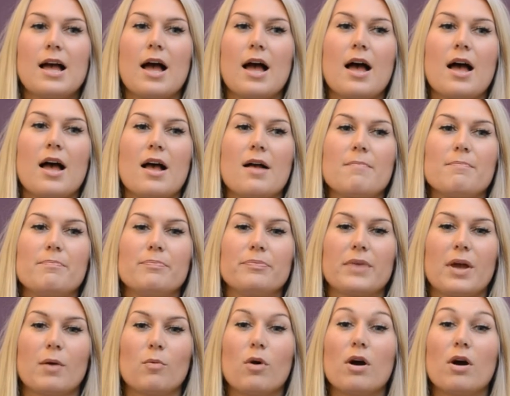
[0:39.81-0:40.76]
And
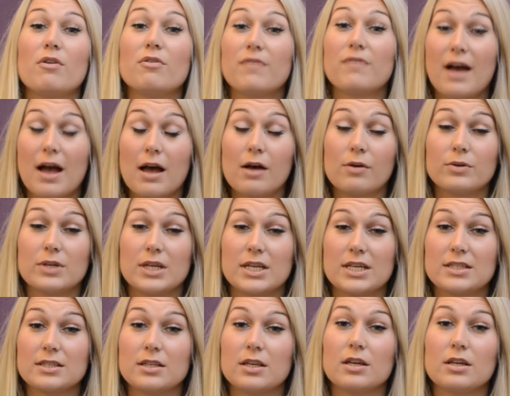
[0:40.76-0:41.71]
what I found
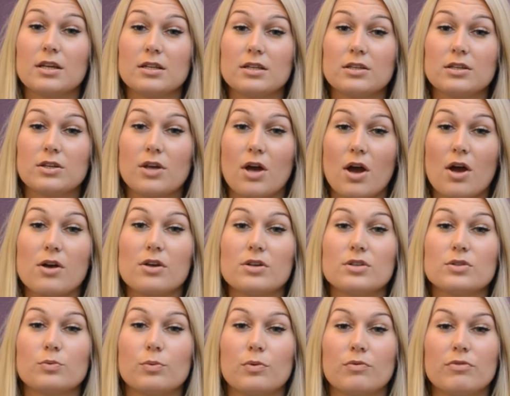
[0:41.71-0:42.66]
is that
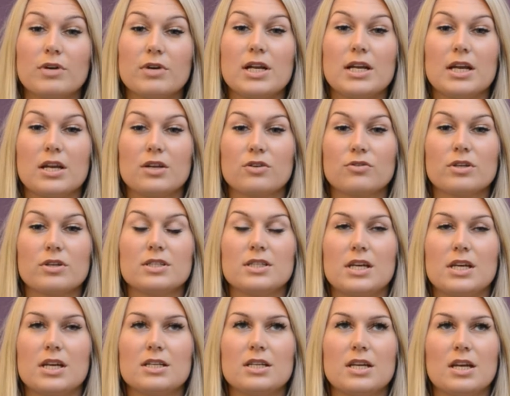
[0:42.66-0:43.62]
girls were really
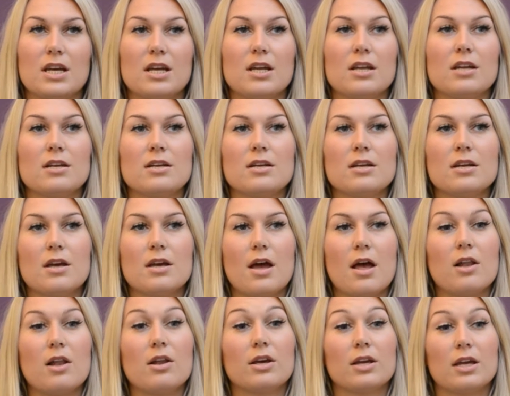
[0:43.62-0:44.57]
interested in
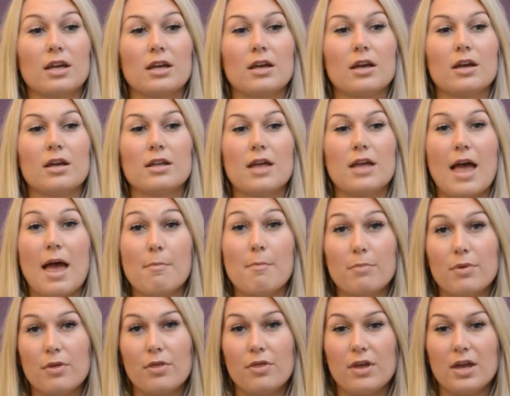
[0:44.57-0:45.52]
looking at
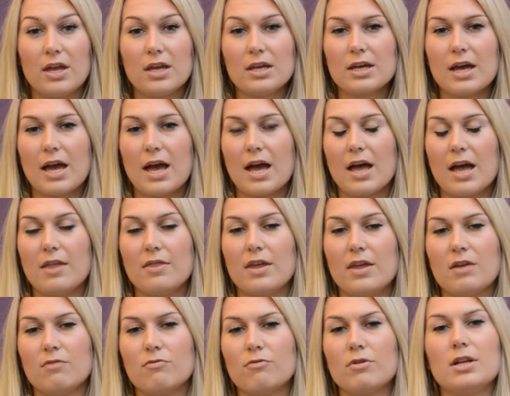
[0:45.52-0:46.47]
empathy, and
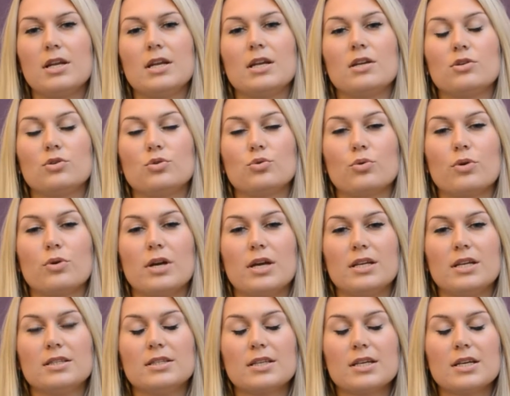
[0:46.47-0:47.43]
they really
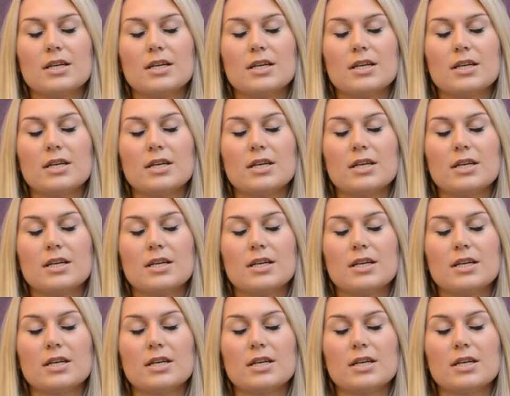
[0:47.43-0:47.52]
enjoyed